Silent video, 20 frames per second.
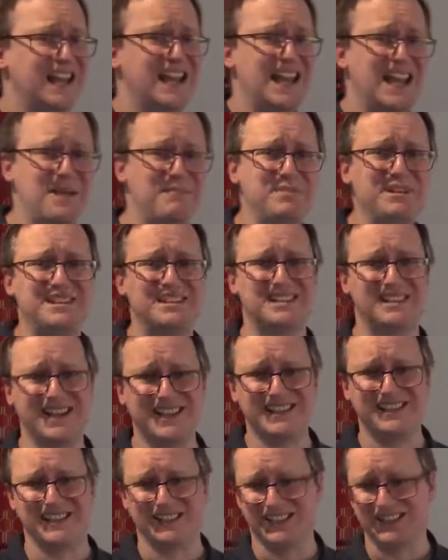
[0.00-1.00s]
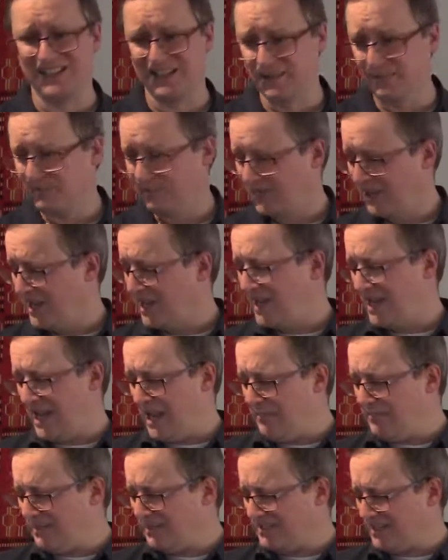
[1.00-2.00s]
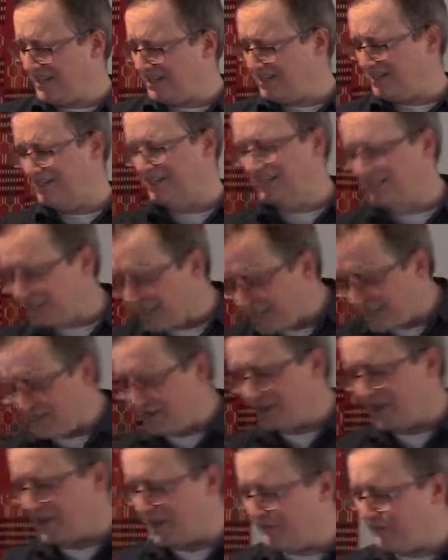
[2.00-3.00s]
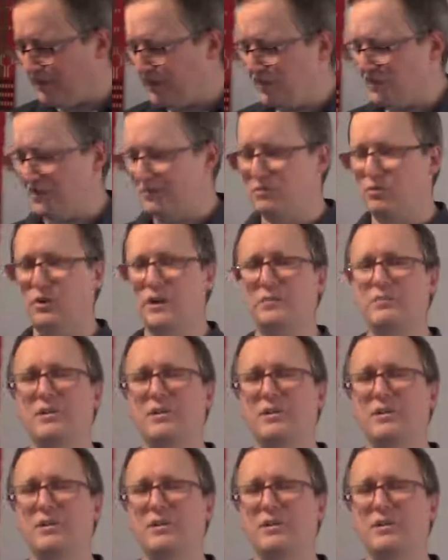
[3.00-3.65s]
epistasis. Epistasis is kind of a confusing point,